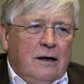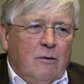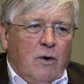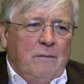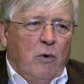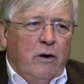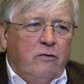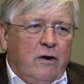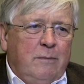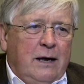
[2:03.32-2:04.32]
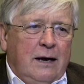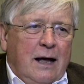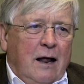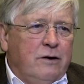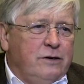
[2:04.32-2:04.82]
$1.3
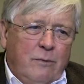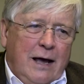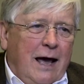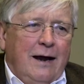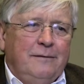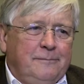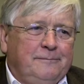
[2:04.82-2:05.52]
million, and we got it.